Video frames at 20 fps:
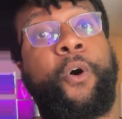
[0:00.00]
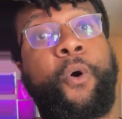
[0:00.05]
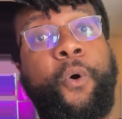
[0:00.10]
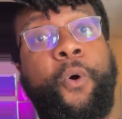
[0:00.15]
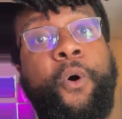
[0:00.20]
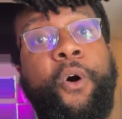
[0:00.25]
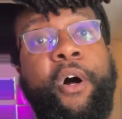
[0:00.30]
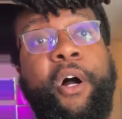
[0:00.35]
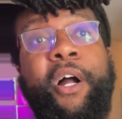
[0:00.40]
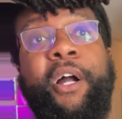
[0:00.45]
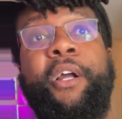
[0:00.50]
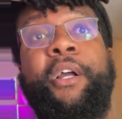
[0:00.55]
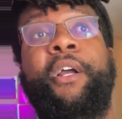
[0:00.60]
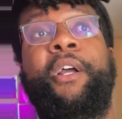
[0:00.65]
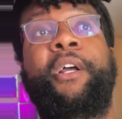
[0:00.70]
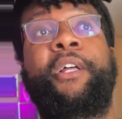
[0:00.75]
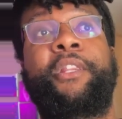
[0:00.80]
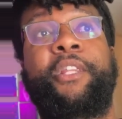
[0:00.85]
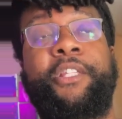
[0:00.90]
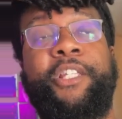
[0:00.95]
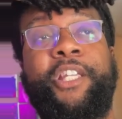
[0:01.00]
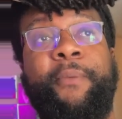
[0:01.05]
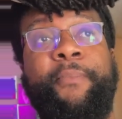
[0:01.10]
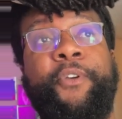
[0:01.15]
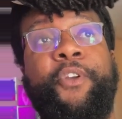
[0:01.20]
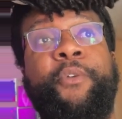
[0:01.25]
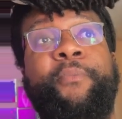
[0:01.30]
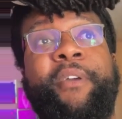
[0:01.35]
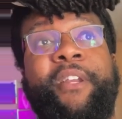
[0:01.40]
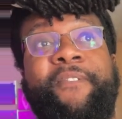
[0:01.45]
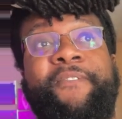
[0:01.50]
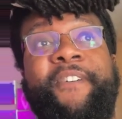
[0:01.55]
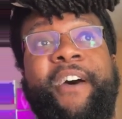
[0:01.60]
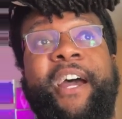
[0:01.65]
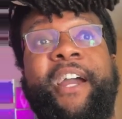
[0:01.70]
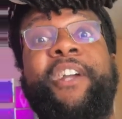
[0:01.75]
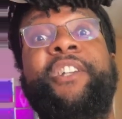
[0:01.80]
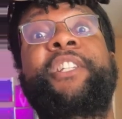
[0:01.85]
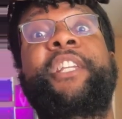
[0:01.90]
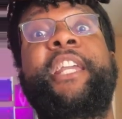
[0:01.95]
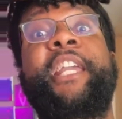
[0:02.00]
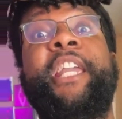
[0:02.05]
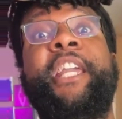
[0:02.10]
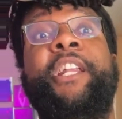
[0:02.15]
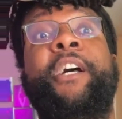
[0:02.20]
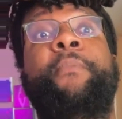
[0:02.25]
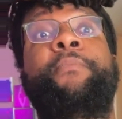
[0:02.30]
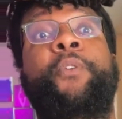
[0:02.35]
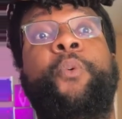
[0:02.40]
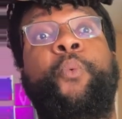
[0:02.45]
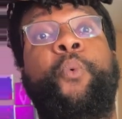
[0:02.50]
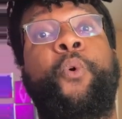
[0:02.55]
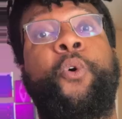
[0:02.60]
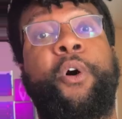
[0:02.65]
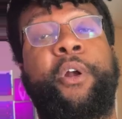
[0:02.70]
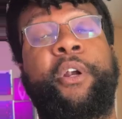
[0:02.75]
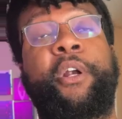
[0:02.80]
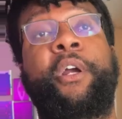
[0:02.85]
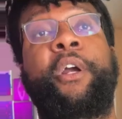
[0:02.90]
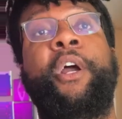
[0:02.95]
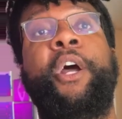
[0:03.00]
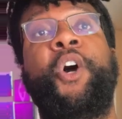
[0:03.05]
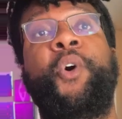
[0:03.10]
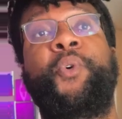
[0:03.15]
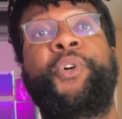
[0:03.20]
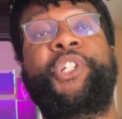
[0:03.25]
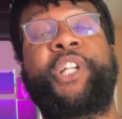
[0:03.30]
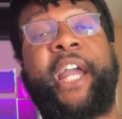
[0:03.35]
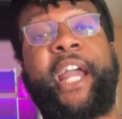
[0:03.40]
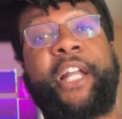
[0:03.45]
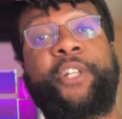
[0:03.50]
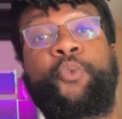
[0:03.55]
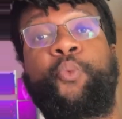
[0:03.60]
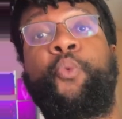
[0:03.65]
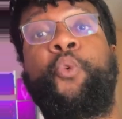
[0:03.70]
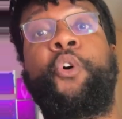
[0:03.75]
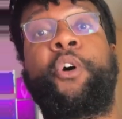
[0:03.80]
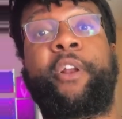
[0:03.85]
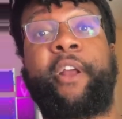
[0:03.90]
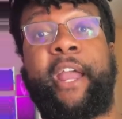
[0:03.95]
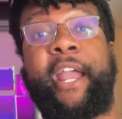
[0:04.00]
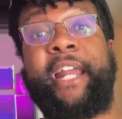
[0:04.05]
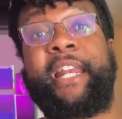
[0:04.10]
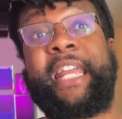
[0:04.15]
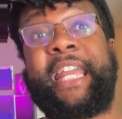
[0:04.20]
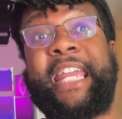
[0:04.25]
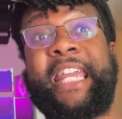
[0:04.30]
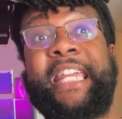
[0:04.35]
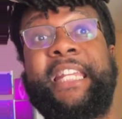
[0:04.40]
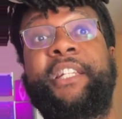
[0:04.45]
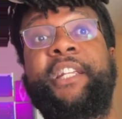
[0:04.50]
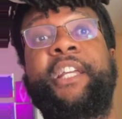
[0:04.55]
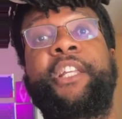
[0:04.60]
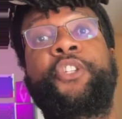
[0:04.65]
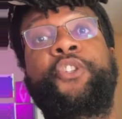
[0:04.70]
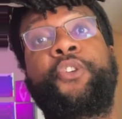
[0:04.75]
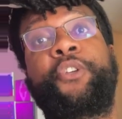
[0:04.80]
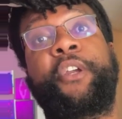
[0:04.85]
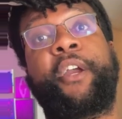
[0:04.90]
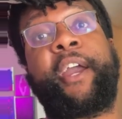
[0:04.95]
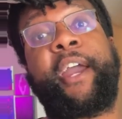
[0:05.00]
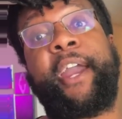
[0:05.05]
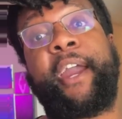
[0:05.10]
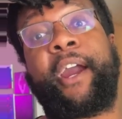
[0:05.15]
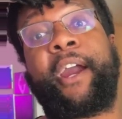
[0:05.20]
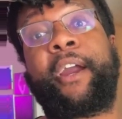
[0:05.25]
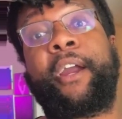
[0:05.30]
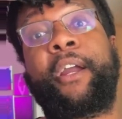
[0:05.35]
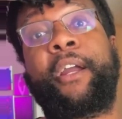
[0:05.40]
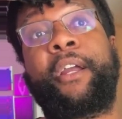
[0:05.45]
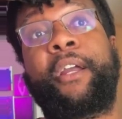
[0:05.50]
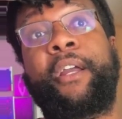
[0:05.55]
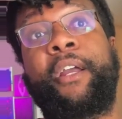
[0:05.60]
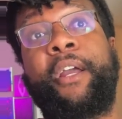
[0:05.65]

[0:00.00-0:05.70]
or the typical humidifiers heat up the water, which adds water and heat into your air,